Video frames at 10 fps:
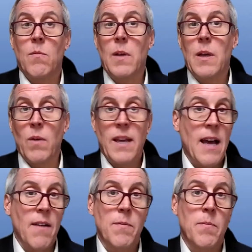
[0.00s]
we
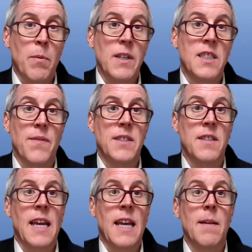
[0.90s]
have pretty
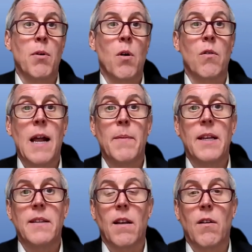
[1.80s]
sophisticated
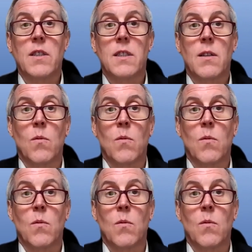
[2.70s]
programming that looks,